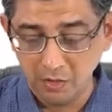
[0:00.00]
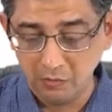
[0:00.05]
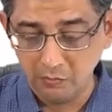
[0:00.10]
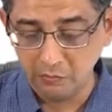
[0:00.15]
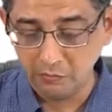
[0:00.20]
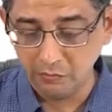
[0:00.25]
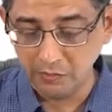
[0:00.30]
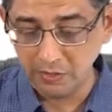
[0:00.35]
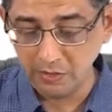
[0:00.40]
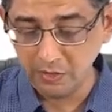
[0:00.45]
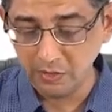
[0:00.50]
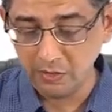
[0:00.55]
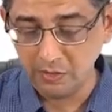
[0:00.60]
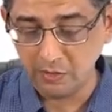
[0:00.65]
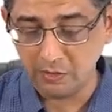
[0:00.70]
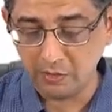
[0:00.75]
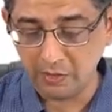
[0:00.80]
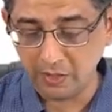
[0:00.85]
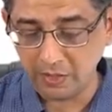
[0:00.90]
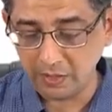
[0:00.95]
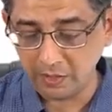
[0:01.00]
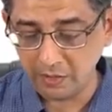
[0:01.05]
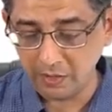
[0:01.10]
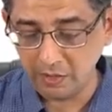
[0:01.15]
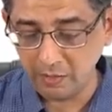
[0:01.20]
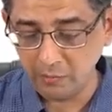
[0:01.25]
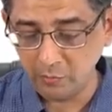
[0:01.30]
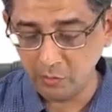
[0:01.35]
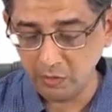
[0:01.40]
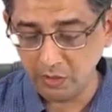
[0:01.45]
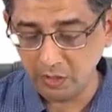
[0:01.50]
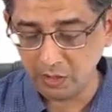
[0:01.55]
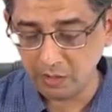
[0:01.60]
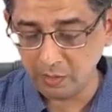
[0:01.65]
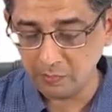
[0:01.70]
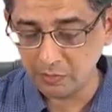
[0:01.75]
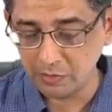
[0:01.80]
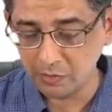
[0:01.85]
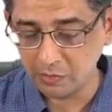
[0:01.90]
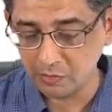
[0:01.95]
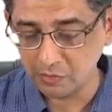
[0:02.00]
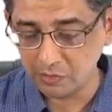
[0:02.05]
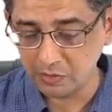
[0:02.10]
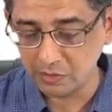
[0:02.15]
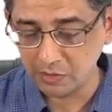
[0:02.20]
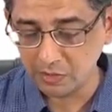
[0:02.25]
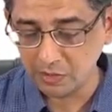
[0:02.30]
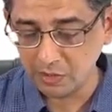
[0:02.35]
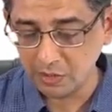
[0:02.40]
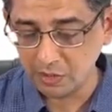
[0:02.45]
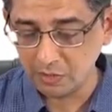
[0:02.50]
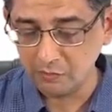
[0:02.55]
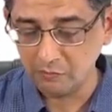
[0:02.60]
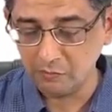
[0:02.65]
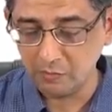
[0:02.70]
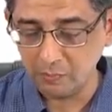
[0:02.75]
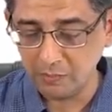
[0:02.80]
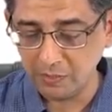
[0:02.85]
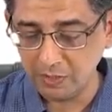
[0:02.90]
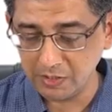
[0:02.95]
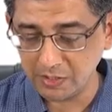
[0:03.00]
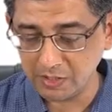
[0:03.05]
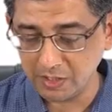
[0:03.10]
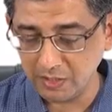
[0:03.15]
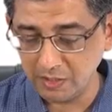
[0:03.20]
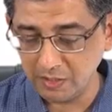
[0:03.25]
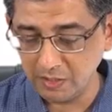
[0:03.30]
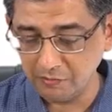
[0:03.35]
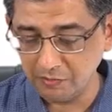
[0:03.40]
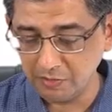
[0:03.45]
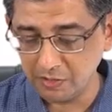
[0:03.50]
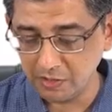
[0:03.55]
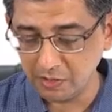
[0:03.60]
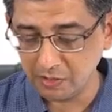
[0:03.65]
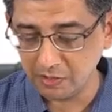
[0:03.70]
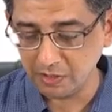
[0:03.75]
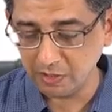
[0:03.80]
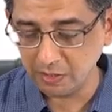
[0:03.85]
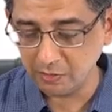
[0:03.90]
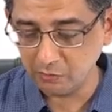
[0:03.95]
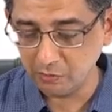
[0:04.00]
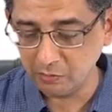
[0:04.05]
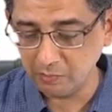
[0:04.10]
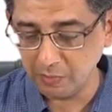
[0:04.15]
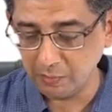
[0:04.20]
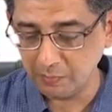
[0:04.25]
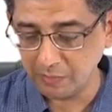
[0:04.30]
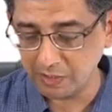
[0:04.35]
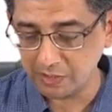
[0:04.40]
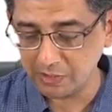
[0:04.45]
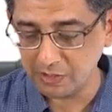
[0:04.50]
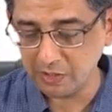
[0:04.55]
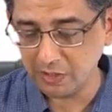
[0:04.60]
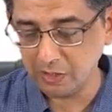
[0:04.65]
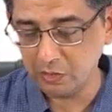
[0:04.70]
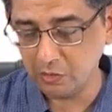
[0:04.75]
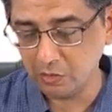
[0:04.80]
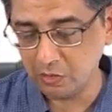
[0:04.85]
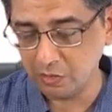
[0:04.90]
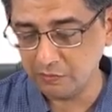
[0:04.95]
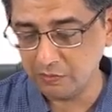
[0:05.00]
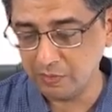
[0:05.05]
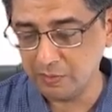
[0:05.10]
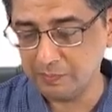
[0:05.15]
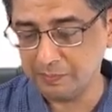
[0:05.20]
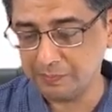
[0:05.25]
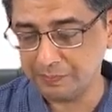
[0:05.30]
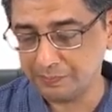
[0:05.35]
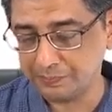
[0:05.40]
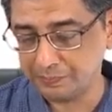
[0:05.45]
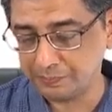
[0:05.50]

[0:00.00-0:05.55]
with recurrent pneumonia episodes would be a standard feature that would be present in all of them.